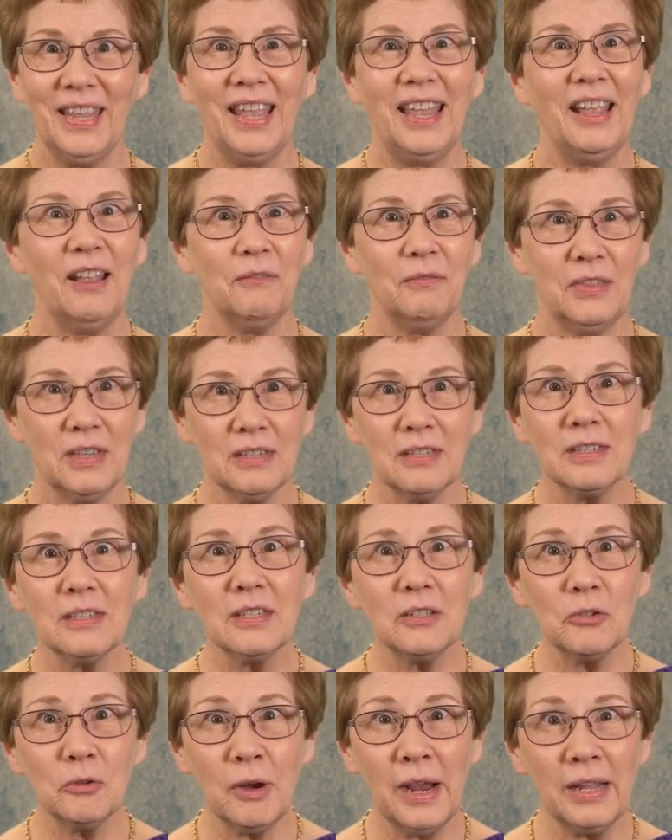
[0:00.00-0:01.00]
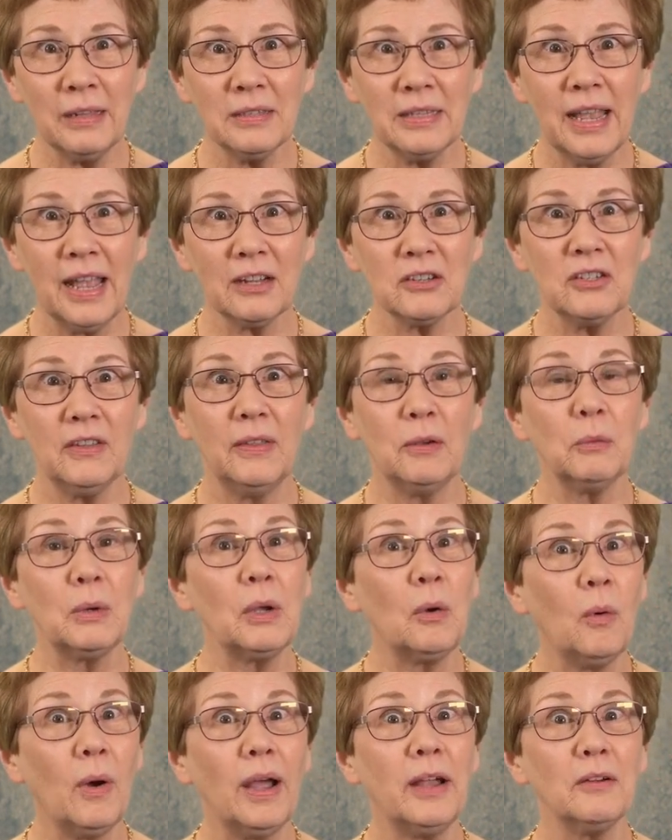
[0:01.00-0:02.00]
if this is a transaction that
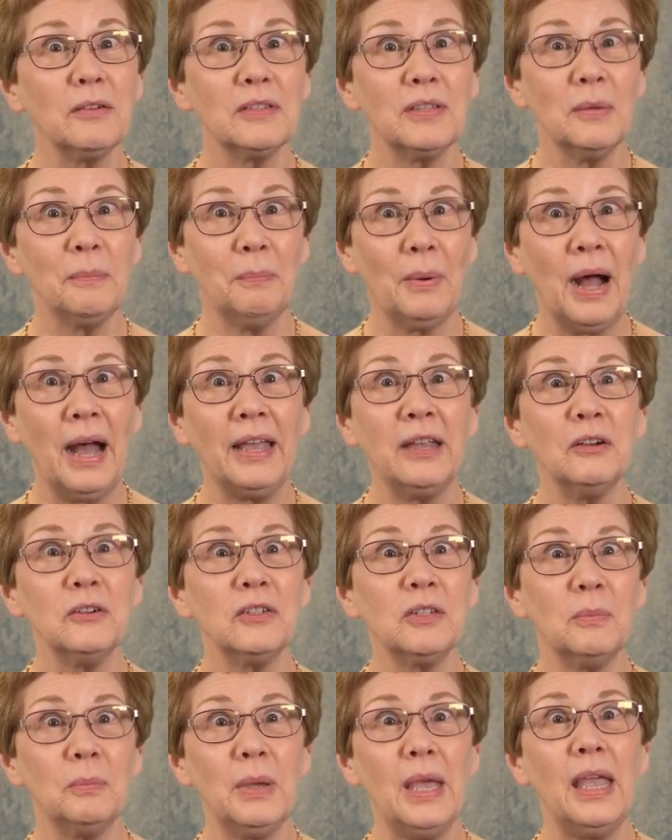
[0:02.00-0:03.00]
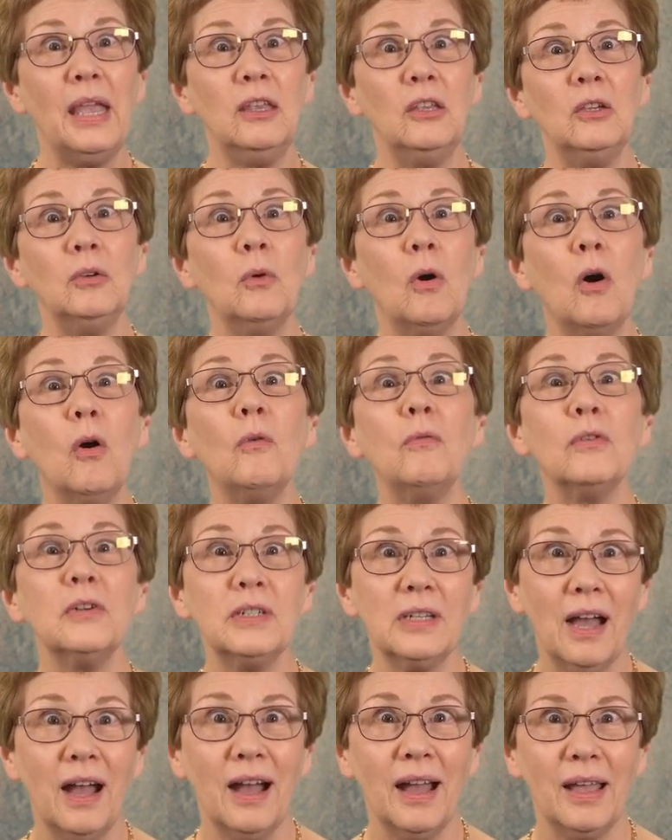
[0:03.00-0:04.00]
requires the buyer to pay you over
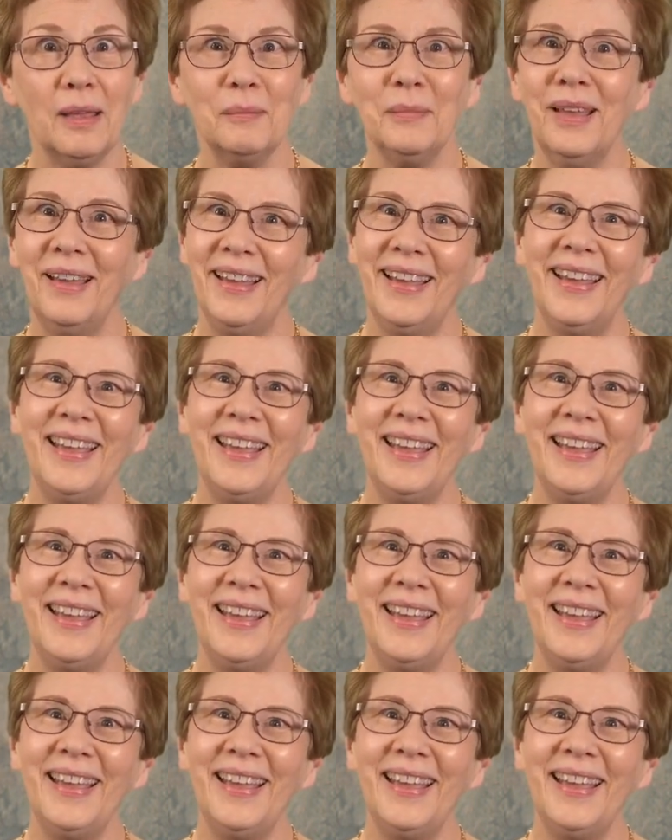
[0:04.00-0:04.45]
time,